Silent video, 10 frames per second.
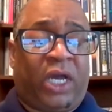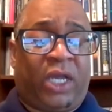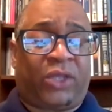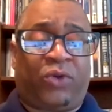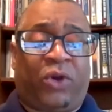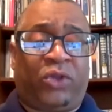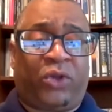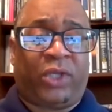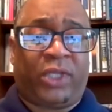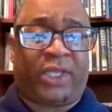uh, strong
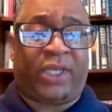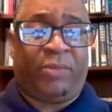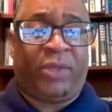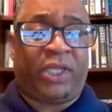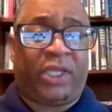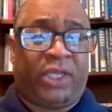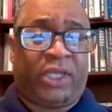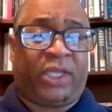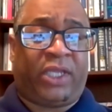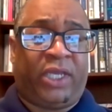journalistic
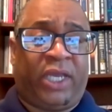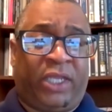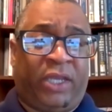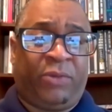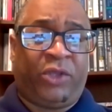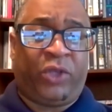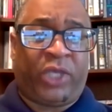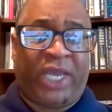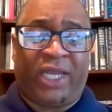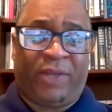abilities at the at
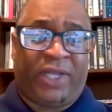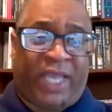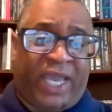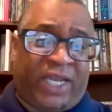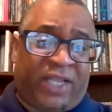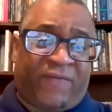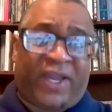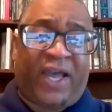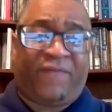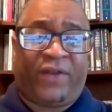WGN. I mean, they had enough
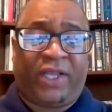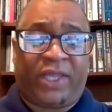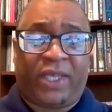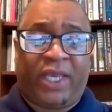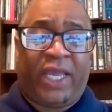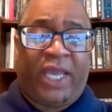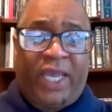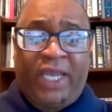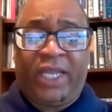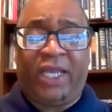confidence
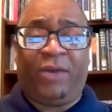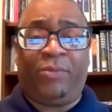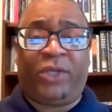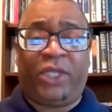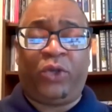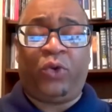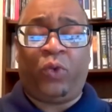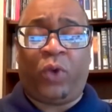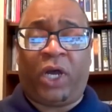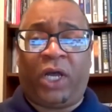in him
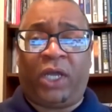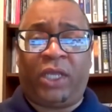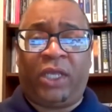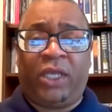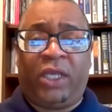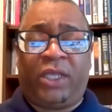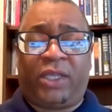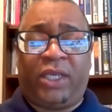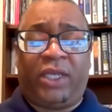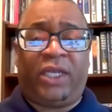to uh,
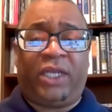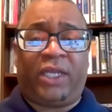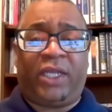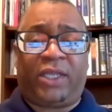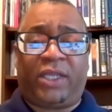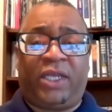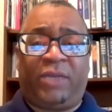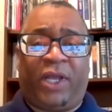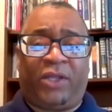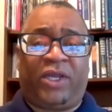send
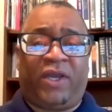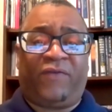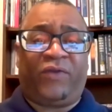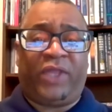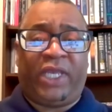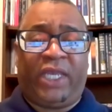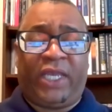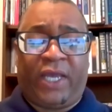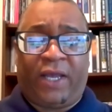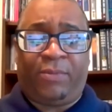send him out to cover
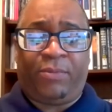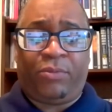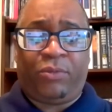the uh,